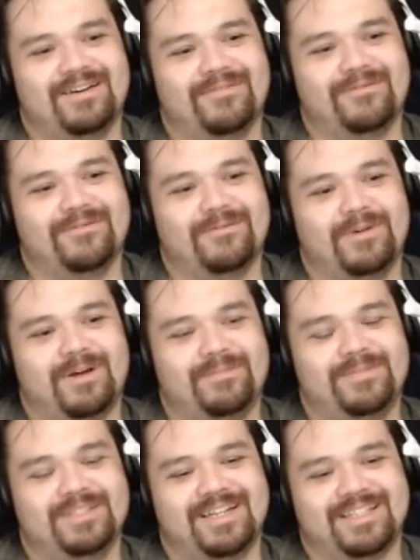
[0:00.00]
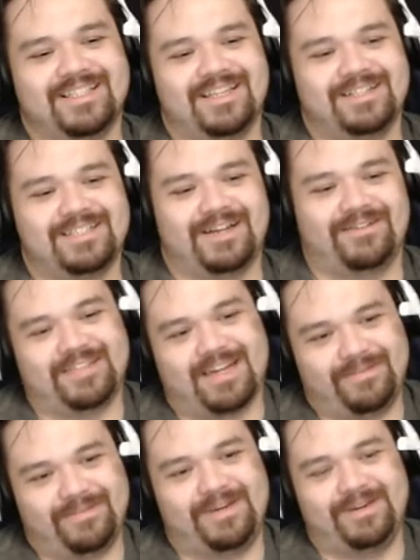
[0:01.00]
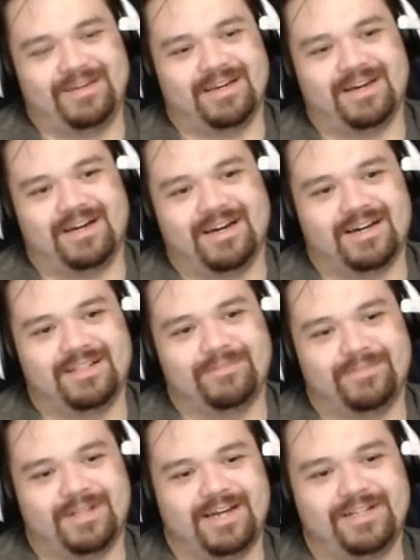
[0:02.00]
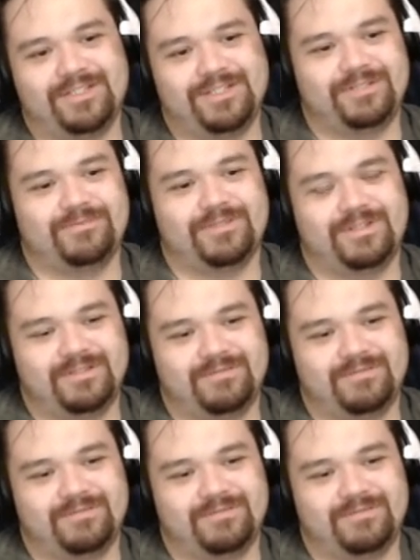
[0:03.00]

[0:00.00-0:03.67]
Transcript: what I'm detecting here is every time he uh, the blind dude would